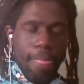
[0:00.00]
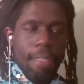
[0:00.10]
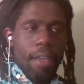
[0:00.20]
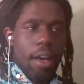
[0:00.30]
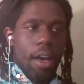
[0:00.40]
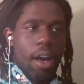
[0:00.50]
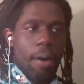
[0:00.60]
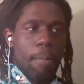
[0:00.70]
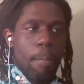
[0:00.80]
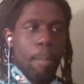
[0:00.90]

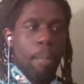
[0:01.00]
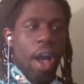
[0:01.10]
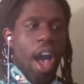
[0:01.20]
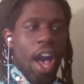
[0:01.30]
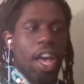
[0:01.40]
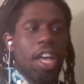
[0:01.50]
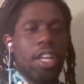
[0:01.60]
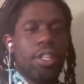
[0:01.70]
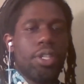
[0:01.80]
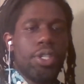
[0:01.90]
but I
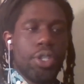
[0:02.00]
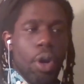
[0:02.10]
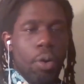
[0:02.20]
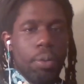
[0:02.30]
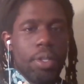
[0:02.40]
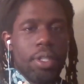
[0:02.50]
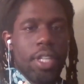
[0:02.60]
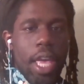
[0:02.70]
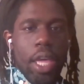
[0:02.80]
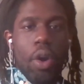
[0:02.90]
don't
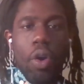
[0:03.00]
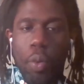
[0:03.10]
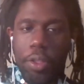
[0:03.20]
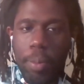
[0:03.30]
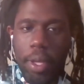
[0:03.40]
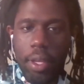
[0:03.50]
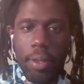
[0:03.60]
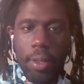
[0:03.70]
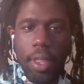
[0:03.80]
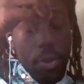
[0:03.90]
take it home with me.
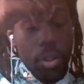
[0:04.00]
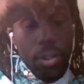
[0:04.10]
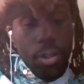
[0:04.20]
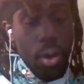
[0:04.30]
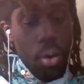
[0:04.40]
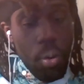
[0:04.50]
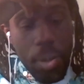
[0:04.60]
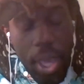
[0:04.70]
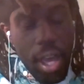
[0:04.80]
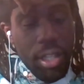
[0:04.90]
So
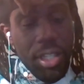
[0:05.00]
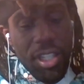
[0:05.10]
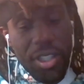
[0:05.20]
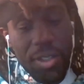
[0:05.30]
yeah, just